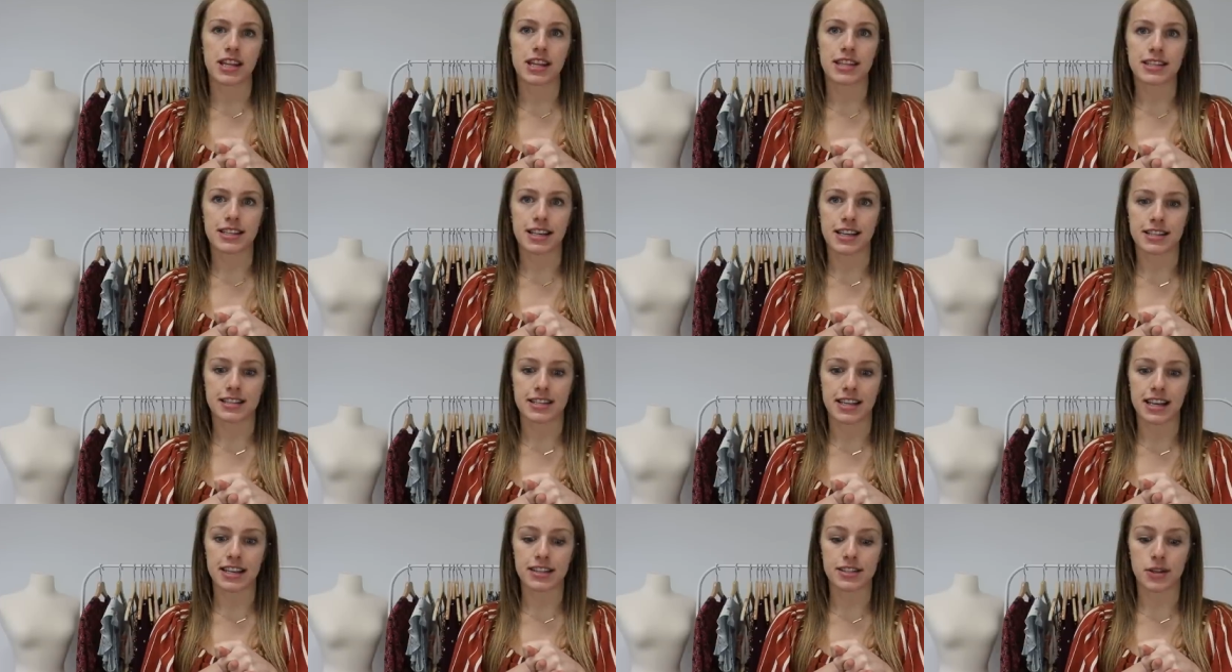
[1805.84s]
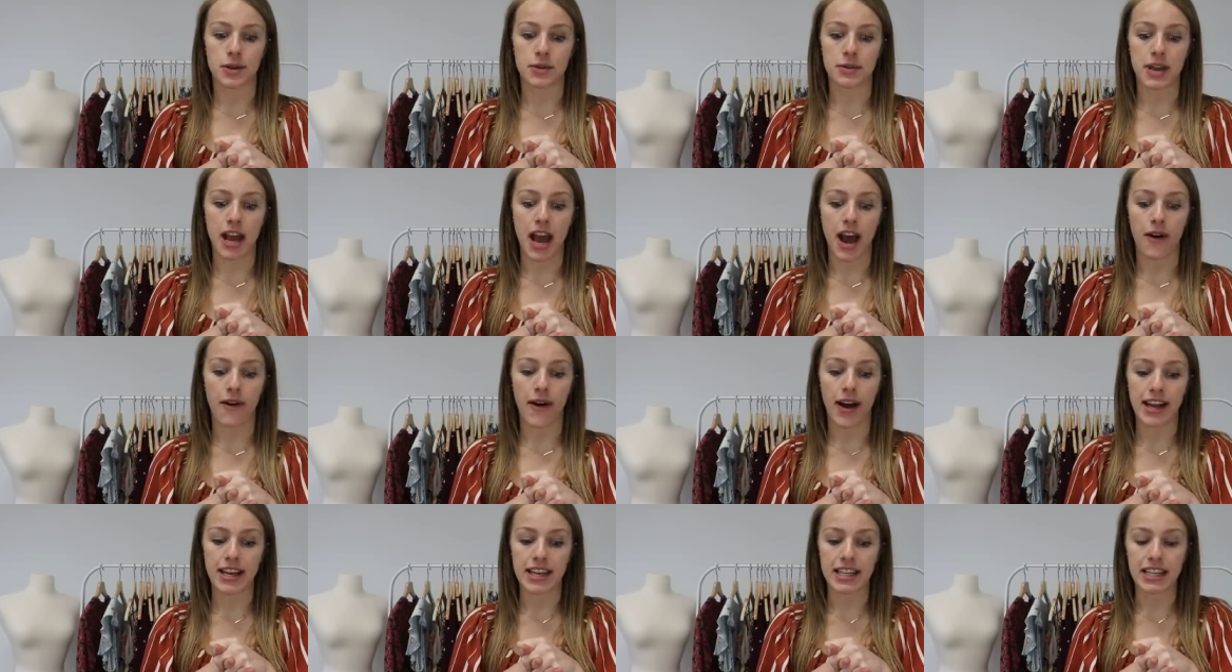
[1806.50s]
of these listings, so
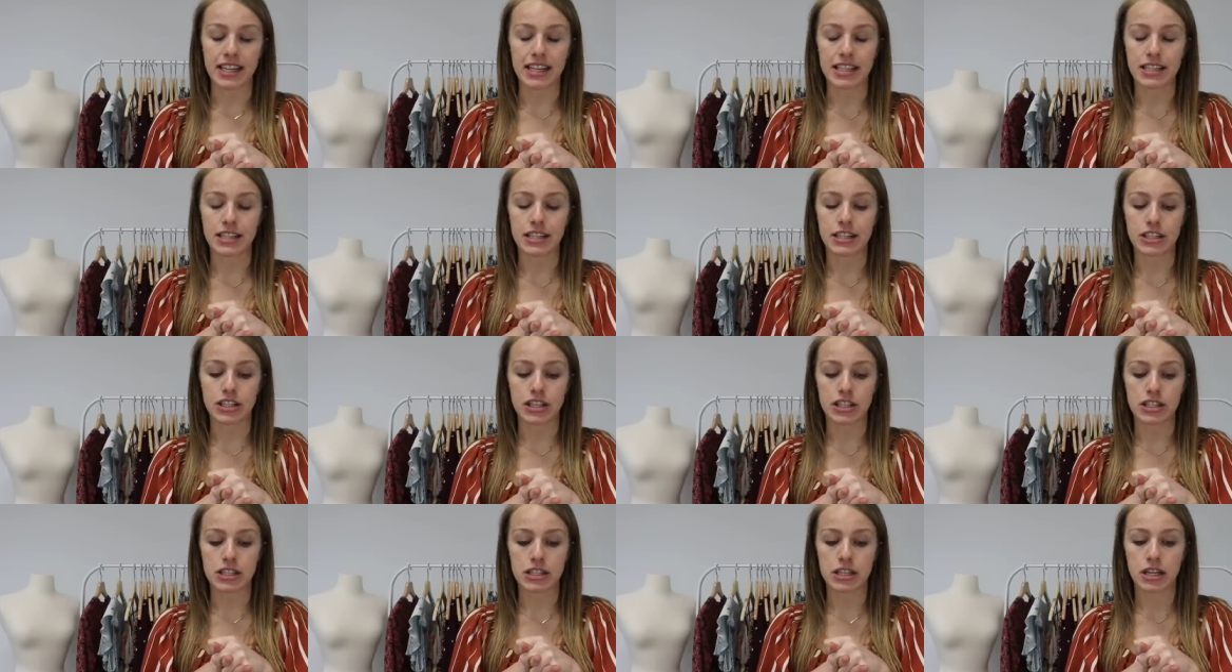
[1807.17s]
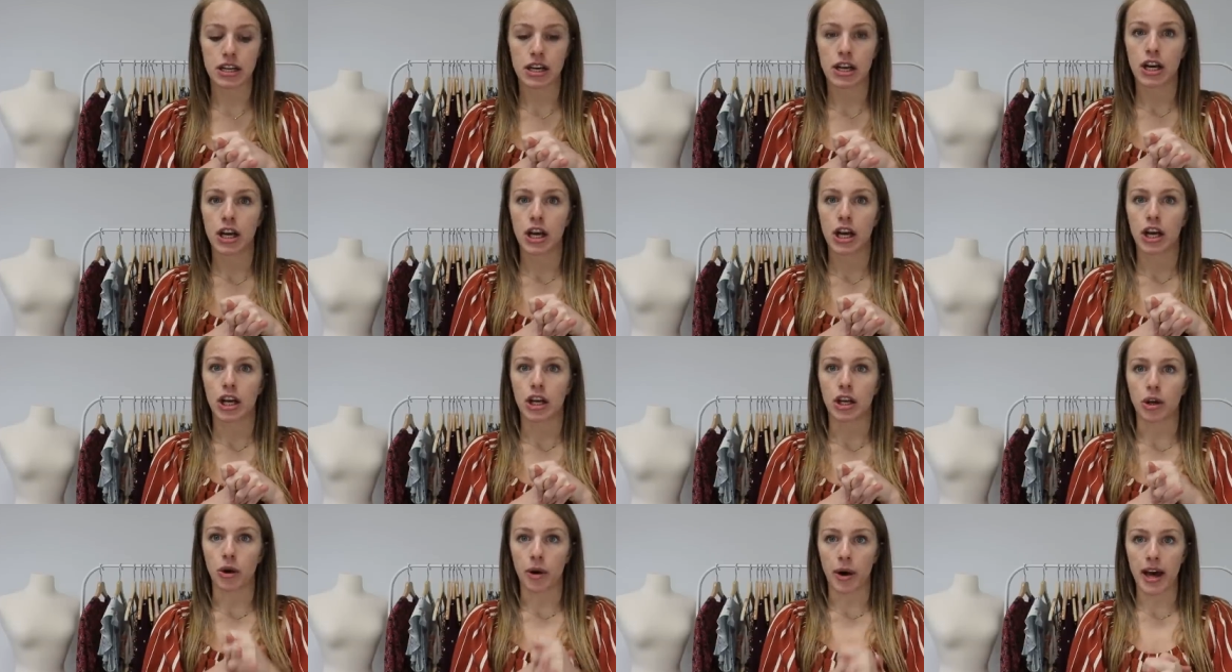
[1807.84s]
now I need to just
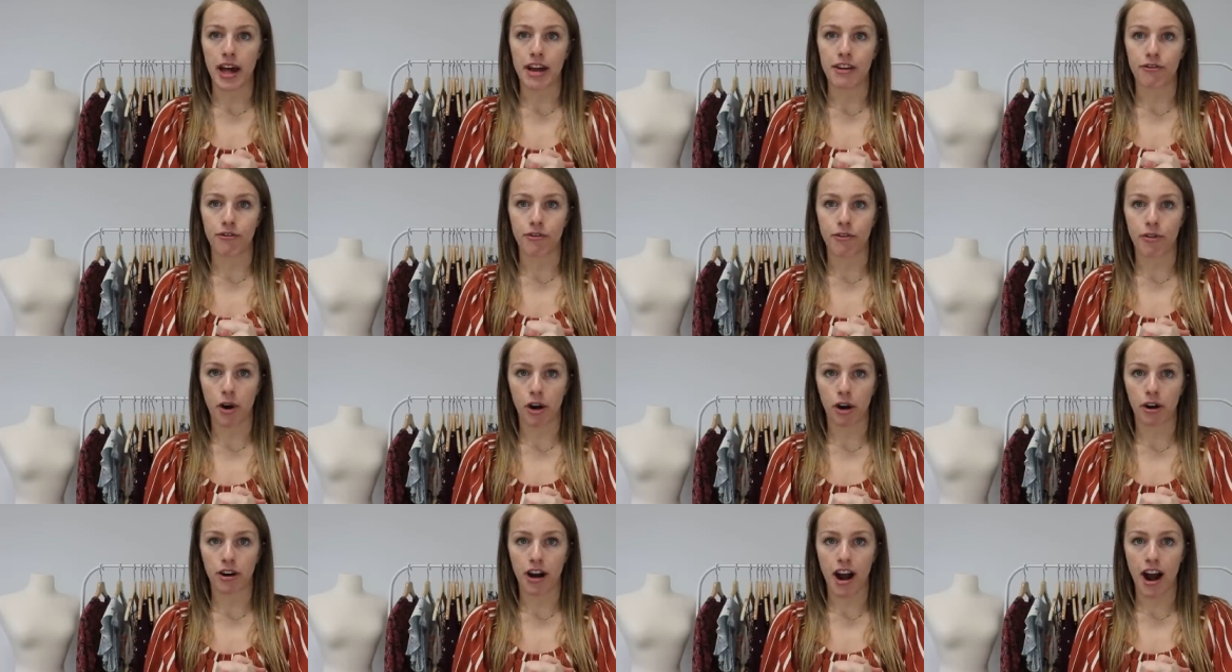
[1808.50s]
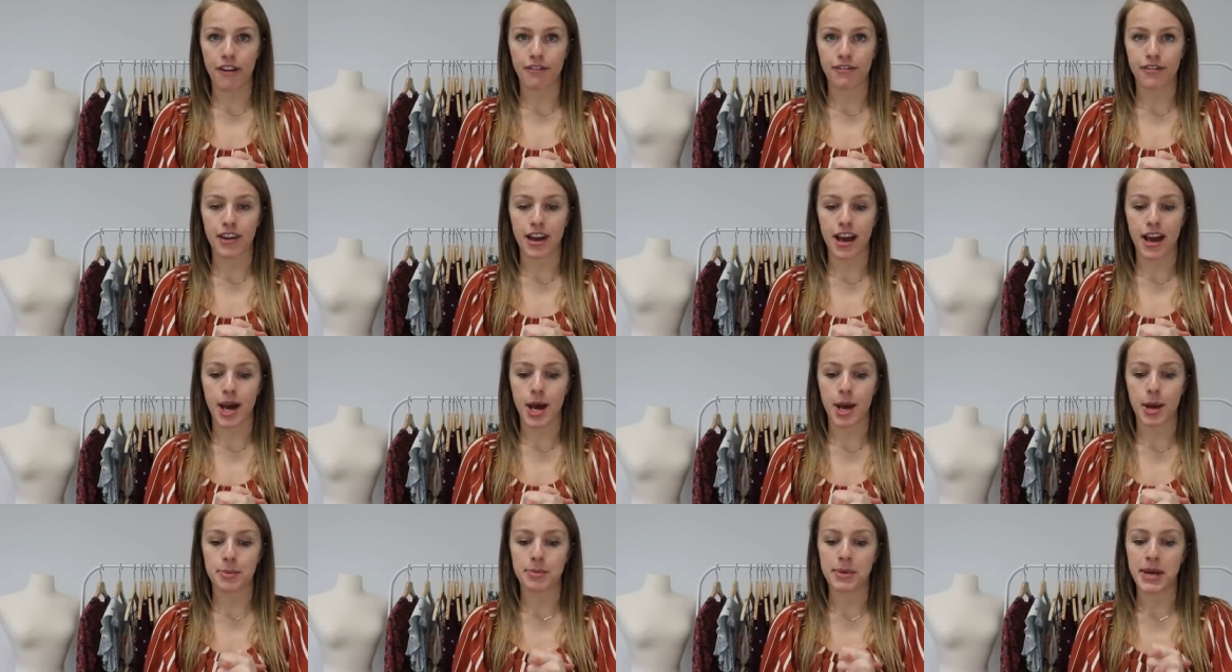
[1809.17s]
go ahead and photograph
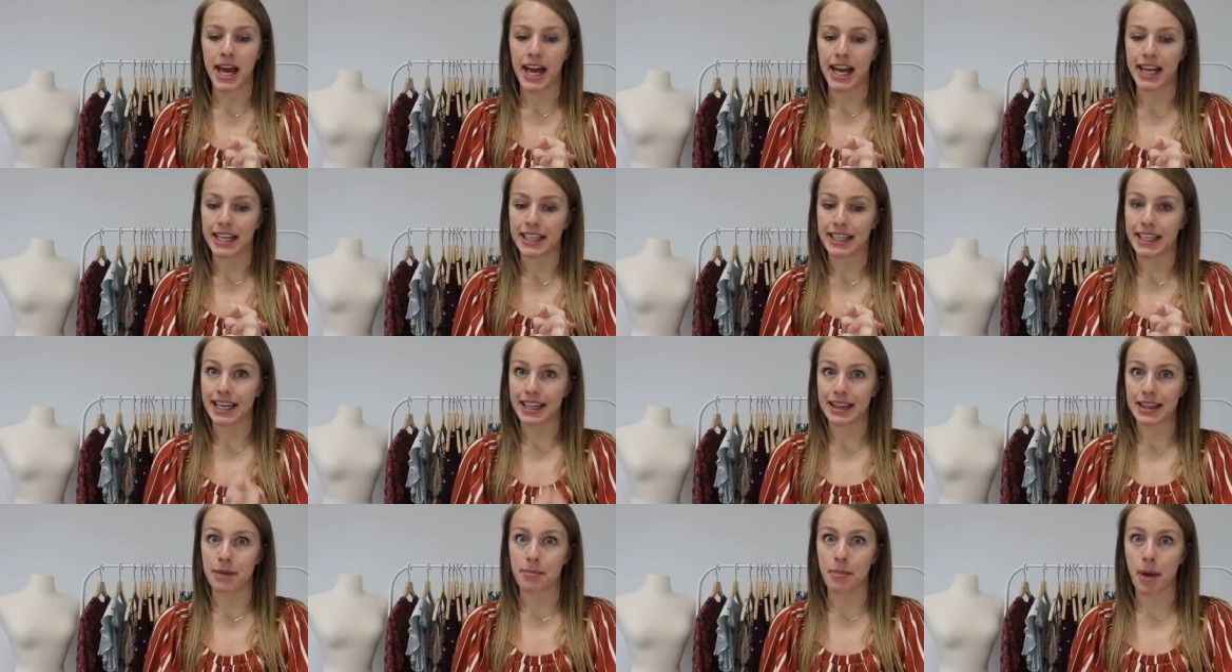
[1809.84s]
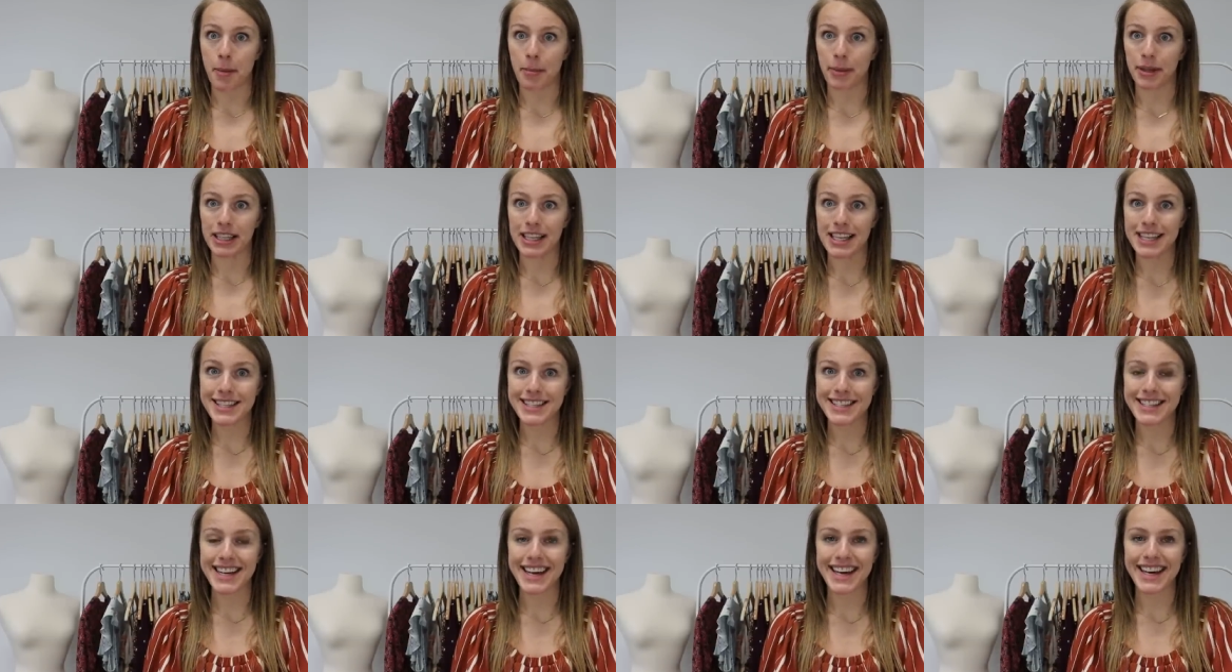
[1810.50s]
them and get them up and
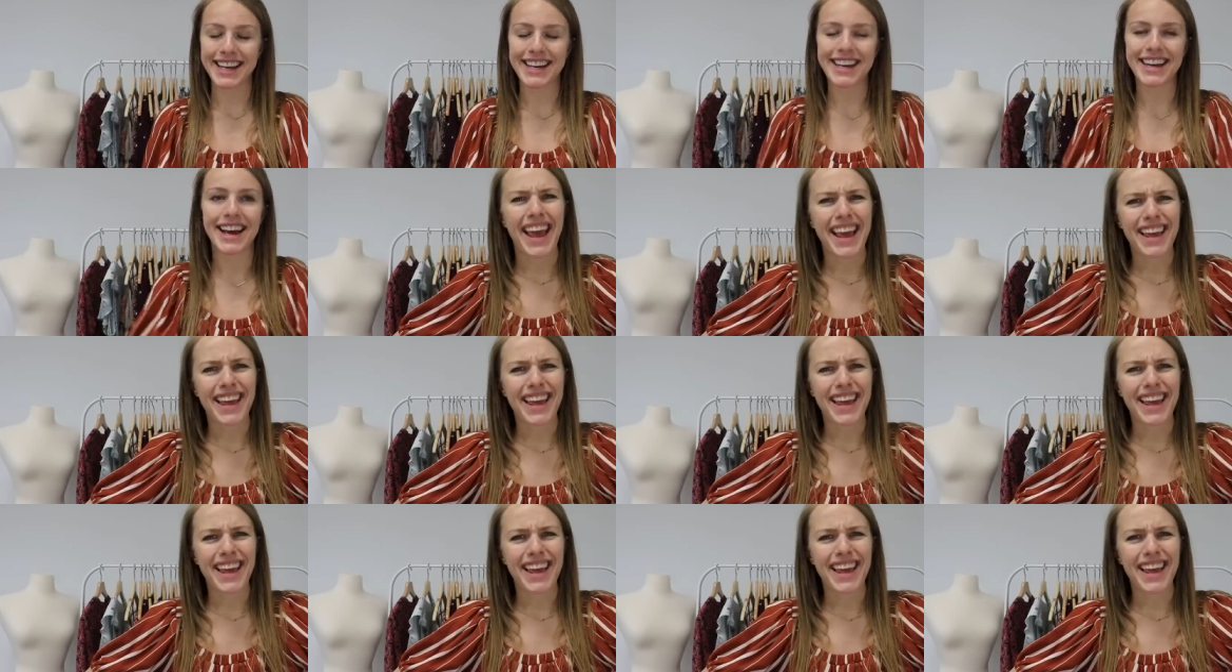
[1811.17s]
listed.